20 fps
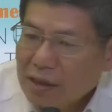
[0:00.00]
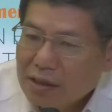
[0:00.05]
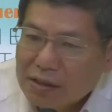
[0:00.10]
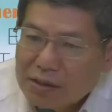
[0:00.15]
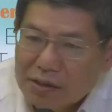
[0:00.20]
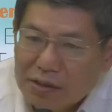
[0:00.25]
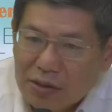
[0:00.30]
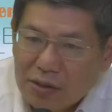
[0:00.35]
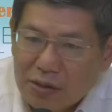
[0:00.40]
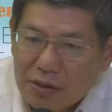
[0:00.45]

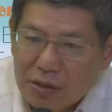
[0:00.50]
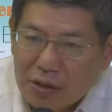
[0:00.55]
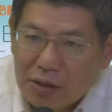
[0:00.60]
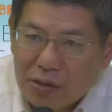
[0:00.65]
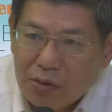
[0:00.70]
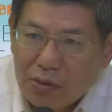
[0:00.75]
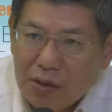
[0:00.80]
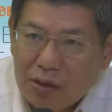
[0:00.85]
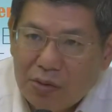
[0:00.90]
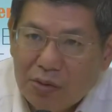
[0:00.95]
So
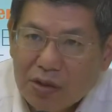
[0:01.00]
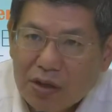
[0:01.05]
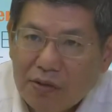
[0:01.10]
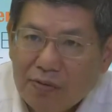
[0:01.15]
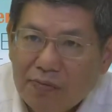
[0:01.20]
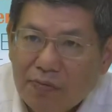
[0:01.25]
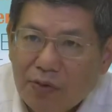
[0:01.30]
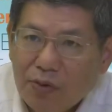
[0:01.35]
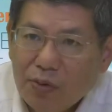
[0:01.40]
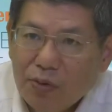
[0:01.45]
we are looking
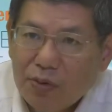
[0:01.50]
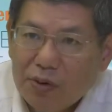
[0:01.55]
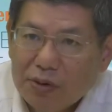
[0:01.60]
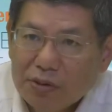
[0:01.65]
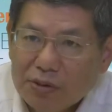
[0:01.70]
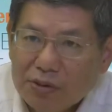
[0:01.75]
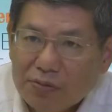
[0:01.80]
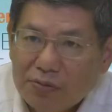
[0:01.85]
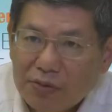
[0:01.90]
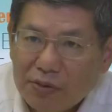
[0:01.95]
forward
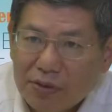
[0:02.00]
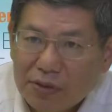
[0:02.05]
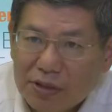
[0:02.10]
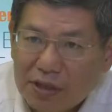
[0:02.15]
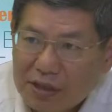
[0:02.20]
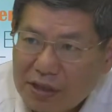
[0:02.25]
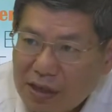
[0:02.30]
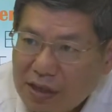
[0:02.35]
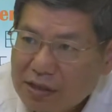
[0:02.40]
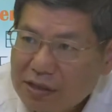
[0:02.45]
for
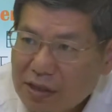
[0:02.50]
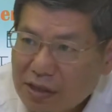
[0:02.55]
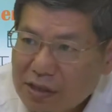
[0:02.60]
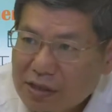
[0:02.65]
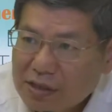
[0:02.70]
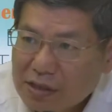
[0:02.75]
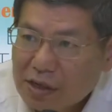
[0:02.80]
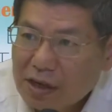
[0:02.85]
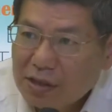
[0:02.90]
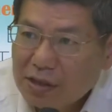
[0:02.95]
today's
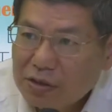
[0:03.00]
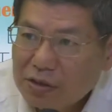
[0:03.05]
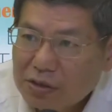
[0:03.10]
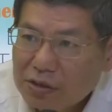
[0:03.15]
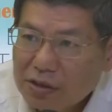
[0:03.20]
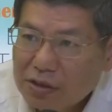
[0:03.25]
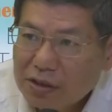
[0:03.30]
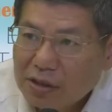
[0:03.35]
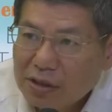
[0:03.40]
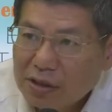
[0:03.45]

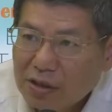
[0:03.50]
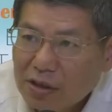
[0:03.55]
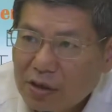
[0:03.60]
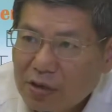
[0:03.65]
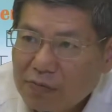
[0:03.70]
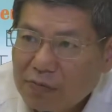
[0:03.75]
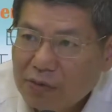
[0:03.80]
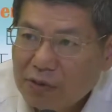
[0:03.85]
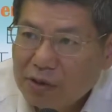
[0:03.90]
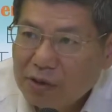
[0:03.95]
discussion, and
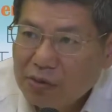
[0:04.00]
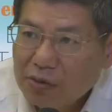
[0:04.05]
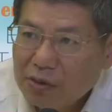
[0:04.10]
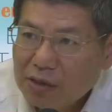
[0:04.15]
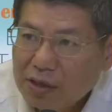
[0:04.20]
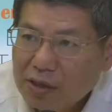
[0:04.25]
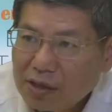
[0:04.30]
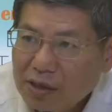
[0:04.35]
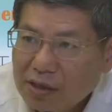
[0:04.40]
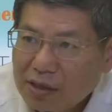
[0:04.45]
hopefully we
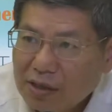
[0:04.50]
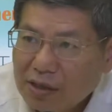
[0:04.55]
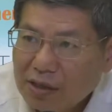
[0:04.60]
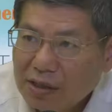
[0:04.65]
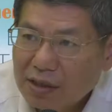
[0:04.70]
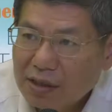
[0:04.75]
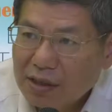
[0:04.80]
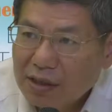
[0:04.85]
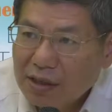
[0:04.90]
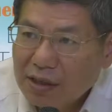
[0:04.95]
can
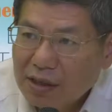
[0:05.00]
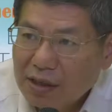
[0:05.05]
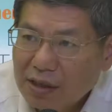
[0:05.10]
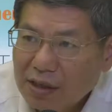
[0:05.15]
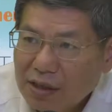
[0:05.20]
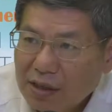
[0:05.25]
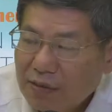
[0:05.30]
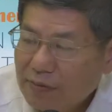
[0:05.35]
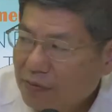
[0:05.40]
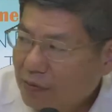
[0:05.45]

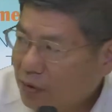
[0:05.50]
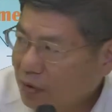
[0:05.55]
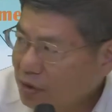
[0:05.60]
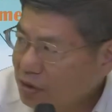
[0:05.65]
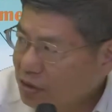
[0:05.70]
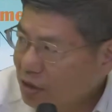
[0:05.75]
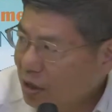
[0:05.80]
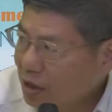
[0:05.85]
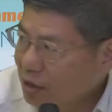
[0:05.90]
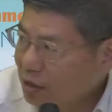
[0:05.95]
learn from each
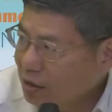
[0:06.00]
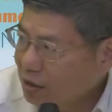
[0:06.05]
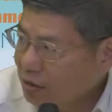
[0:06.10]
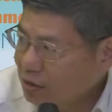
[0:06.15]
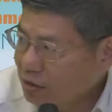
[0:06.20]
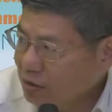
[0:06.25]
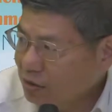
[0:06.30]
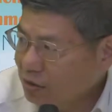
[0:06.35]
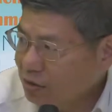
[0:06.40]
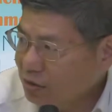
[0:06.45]
other
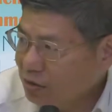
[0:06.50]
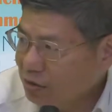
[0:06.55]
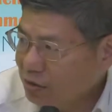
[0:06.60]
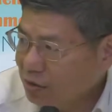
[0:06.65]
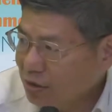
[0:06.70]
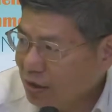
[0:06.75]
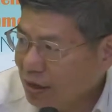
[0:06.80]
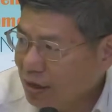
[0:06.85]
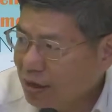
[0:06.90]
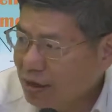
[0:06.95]
to
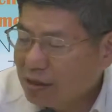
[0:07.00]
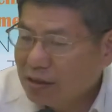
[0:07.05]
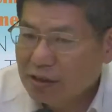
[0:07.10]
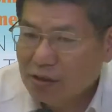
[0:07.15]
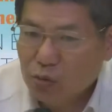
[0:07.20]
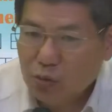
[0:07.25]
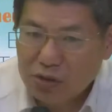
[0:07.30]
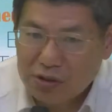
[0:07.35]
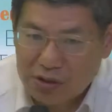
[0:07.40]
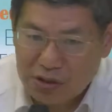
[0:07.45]
gain the
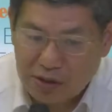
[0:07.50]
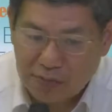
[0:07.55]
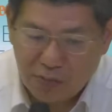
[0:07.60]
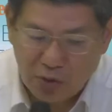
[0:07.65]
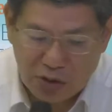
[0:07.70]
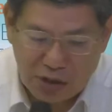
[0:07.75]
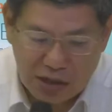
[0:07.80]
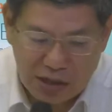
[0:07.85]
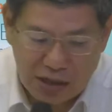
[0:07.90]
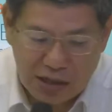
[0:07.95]
wisdom
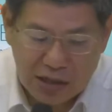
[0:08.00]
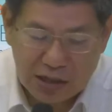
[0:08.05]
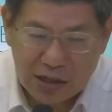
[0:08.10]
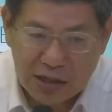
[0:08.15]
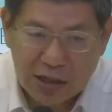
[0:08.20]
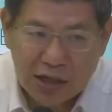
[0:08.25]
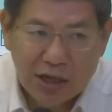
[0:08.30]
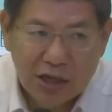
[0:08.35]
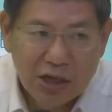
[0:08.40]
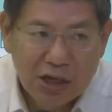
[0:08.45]
we need
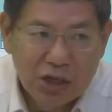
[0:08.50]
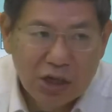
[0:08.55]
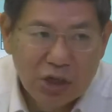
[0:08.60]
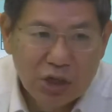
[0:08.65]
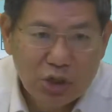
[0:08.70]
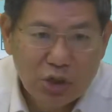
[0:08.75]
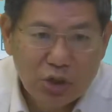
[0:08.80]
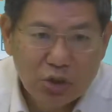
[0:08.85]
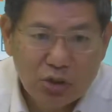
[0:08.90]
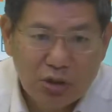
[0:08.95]

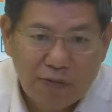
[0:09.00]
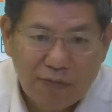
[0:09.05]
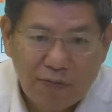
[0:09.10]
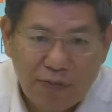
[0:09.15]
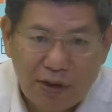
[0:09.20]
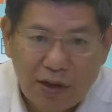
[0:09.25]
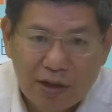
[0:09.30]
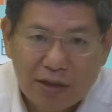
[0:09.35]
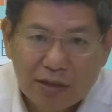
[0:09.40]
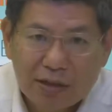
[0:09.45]
to
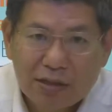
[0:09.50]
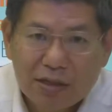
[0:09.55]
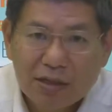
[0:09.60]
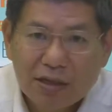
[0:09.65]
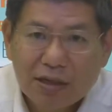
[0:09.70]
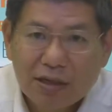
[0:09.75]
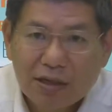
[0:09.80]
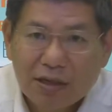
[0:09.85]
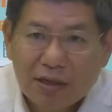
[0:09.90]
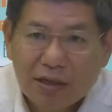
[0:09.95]
defend
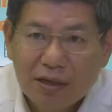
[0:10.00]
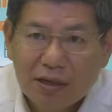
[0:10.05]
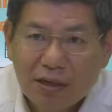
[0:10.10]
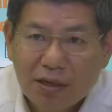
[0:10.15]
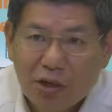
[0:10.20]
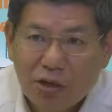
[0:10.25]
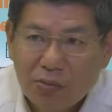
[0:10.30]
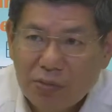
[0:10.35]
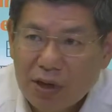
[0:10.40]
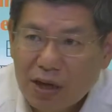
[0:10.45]
the
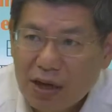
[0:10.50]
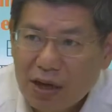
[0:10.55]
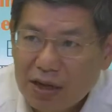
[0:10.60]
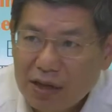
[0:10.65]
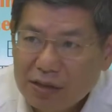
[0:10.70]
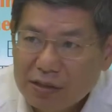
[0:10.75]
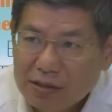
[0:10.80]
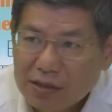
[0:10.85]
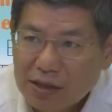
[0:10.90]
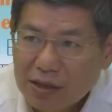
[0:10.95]

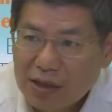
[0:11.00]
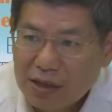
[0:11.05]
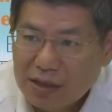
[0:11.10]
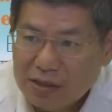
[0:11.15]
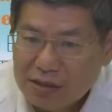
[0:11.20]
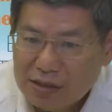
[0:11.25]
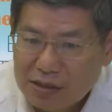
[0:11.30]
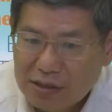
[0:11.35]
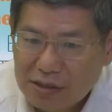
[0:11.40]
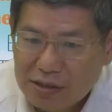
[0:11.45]
humankind
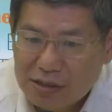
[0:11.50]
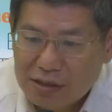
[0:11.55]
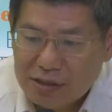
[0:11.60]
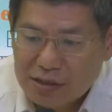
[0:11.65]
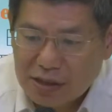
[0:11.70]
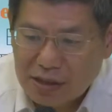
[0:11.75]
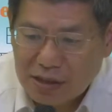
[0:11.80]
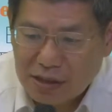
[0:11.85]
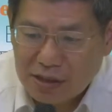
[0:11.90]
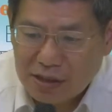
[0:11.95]
against this
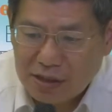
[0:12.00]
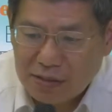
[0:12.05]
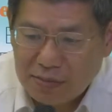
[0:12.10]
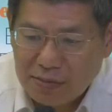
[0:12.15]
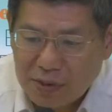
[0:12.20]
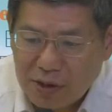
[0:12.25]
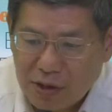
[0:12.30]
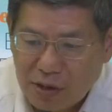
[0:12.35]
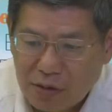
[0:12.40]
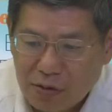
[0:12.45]

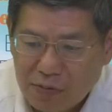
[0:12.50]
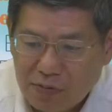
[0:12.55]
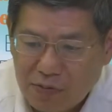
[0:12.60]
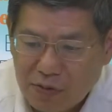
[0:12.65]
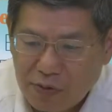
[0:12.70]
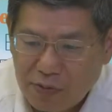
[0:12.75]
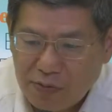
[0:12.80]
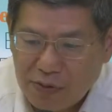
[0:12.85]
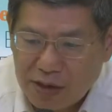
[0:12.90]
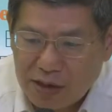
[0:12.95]

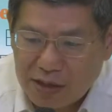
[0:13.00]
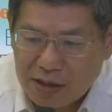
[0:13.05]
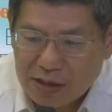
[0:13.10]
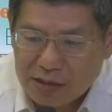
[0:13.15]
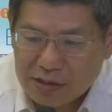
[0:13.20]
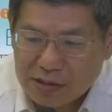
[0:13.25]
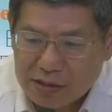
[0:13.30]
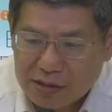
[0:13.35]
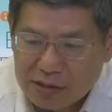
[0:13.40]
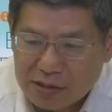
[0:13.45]
powerful
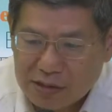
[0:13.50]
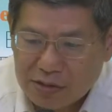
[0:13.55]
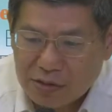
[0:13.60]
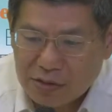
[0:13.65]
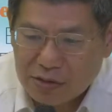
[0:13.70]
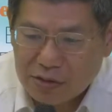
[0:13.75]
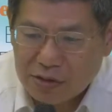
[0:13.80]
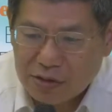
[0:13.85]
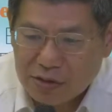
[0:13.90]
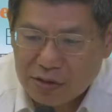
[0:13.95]
virus,
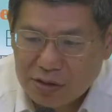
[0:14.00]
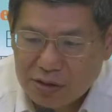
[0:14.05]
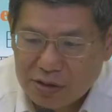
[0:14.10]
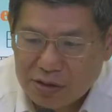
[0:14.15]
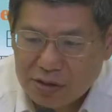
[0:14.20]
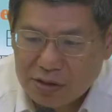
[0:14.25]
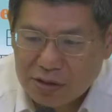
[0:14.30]
which is